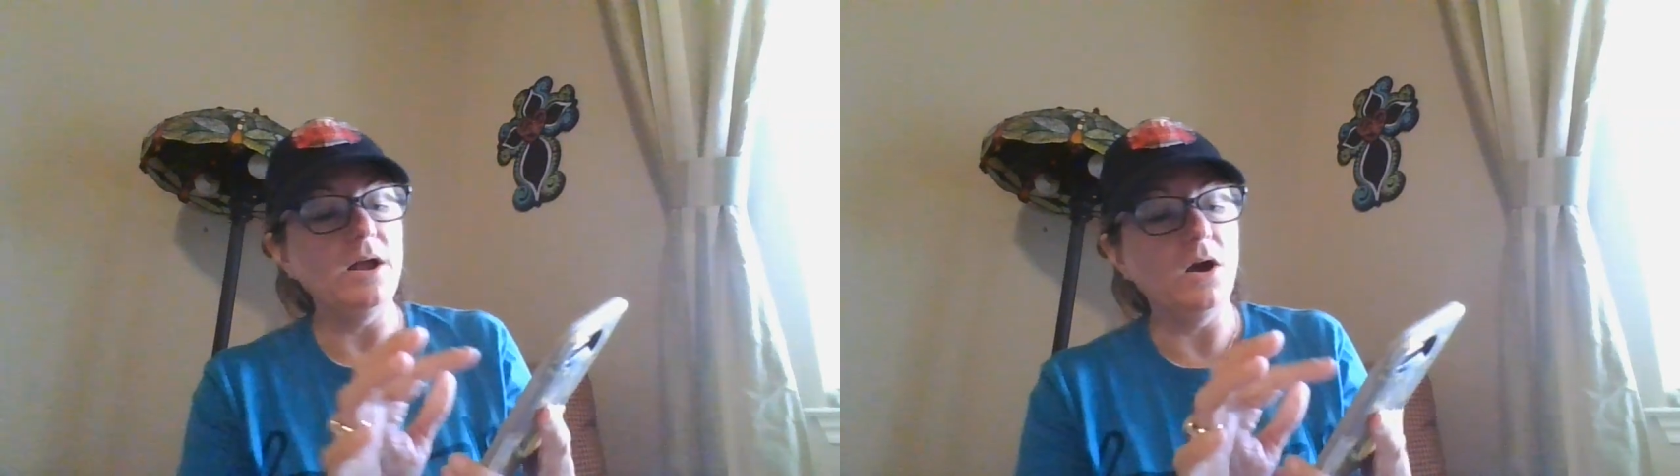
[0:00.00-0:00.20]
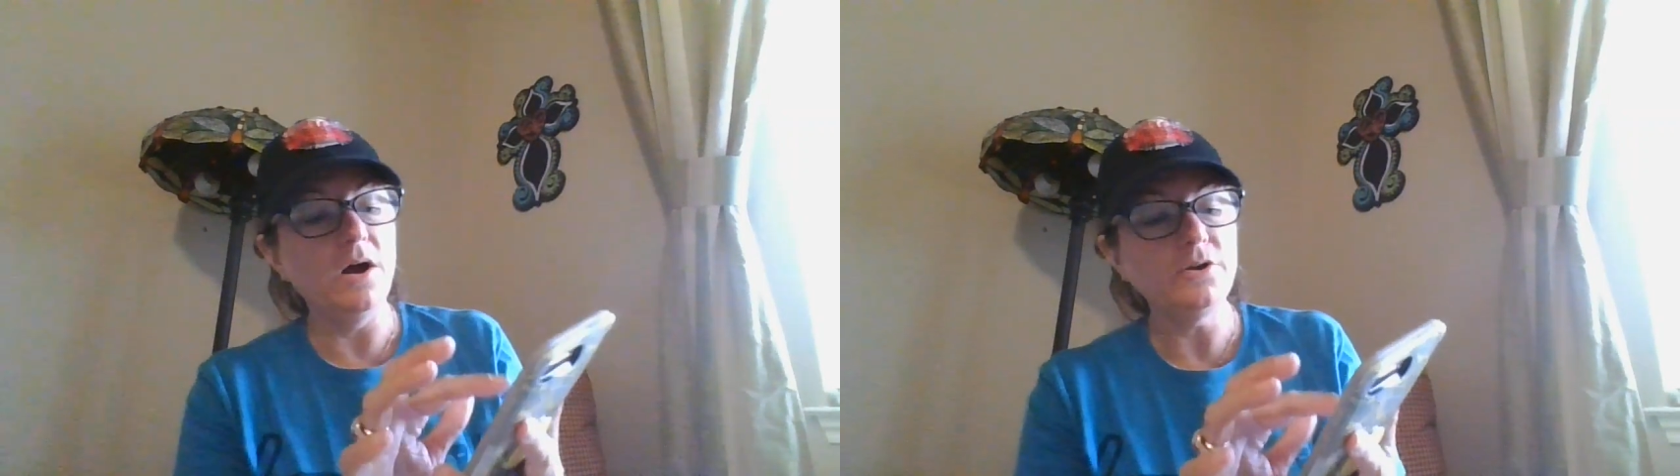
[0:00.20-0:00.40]

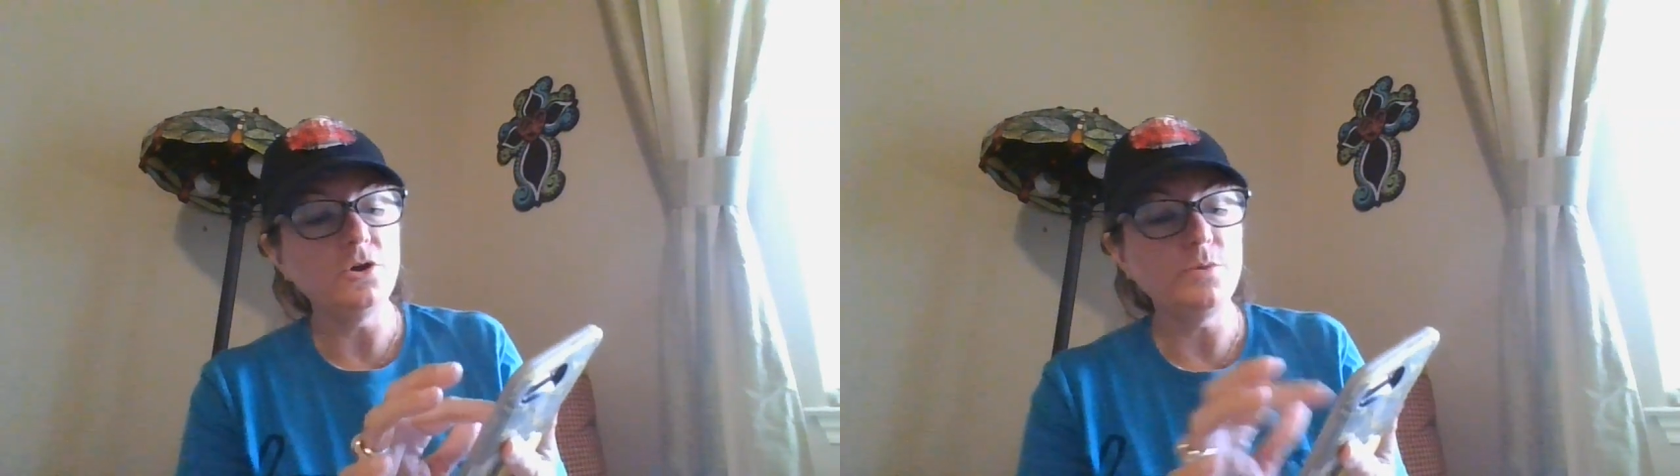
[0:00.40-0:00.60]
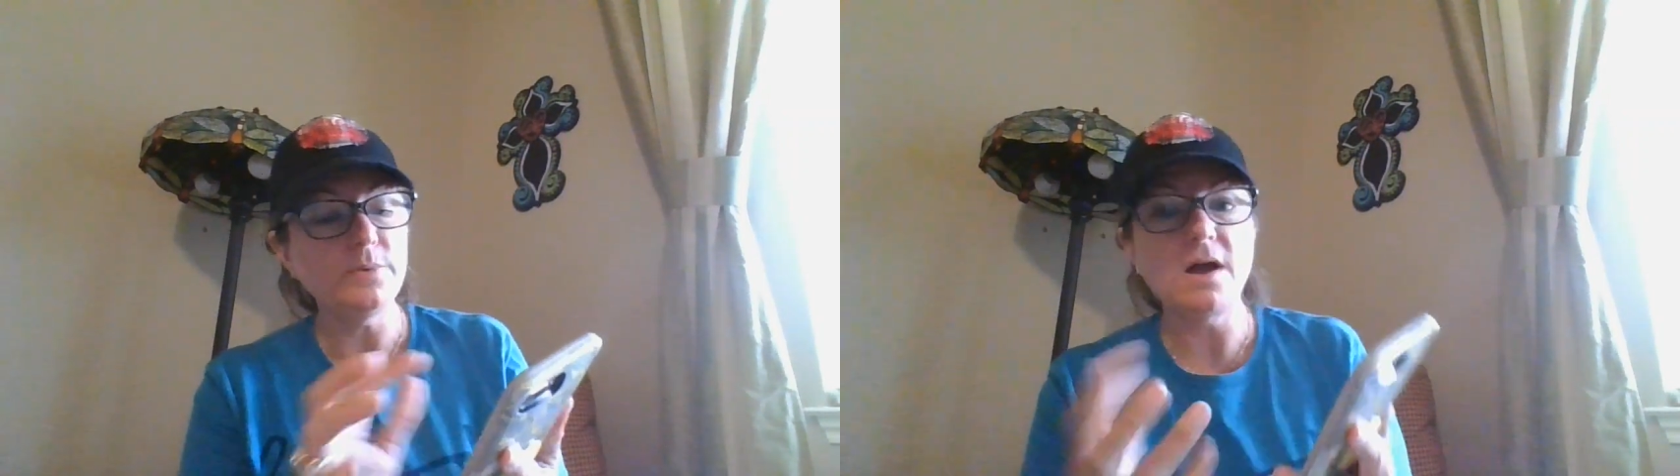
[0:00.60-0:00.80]
on
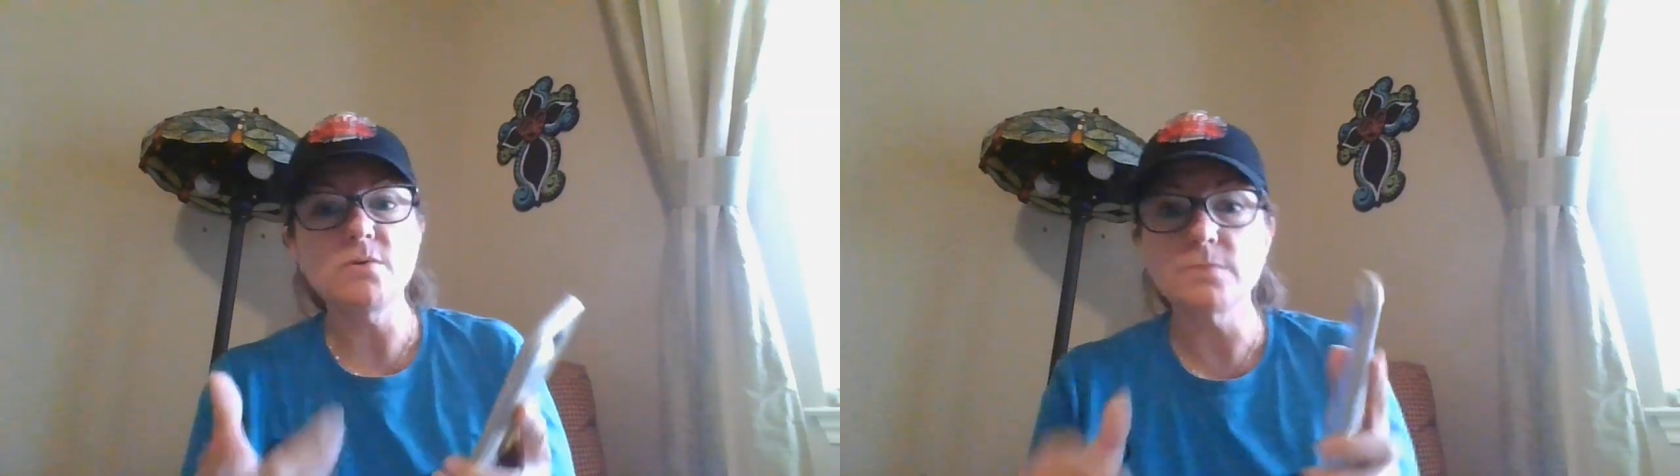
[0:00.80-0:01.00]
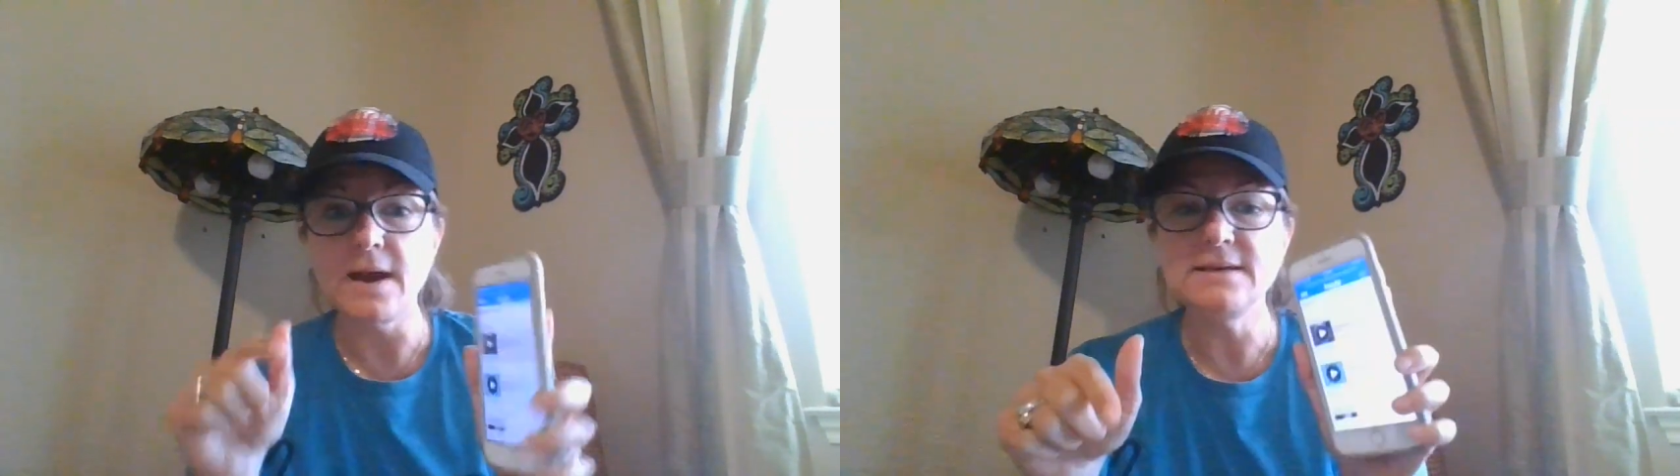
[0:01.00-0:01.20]
Hoople
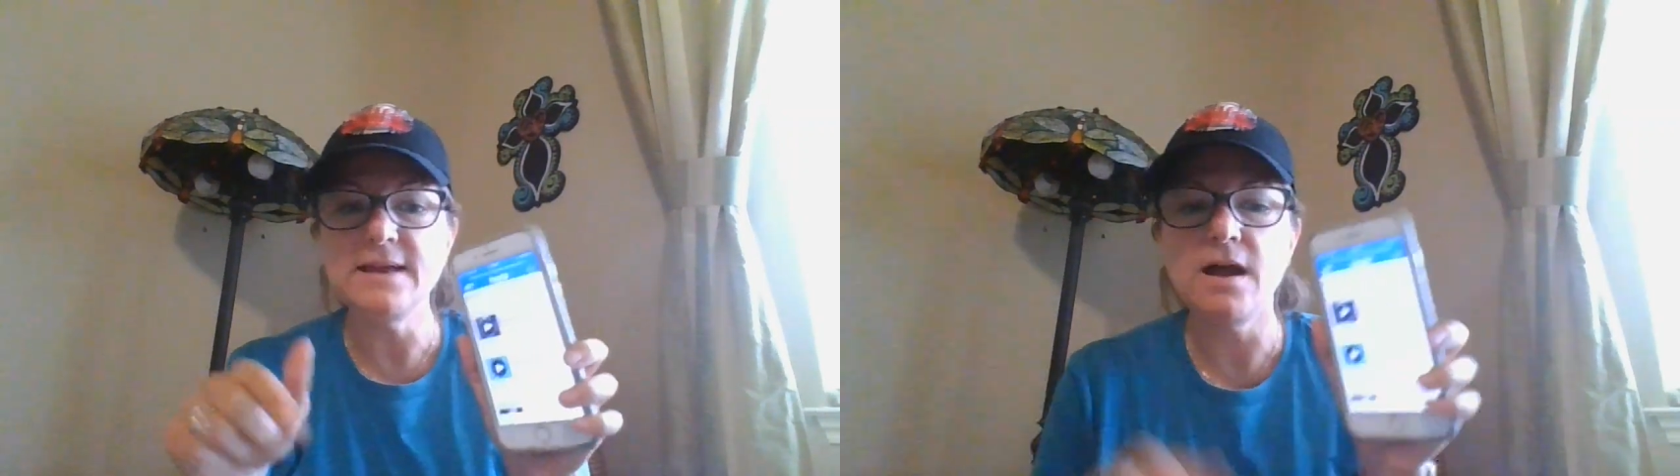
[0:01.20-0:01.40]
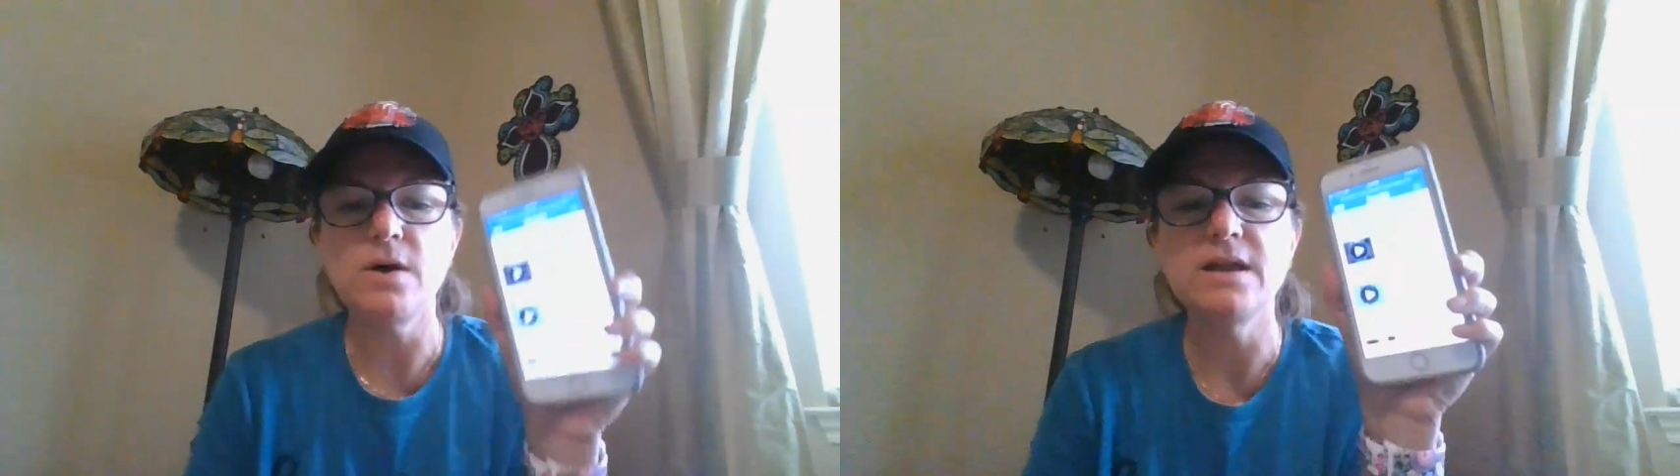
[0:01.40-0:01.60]
right now,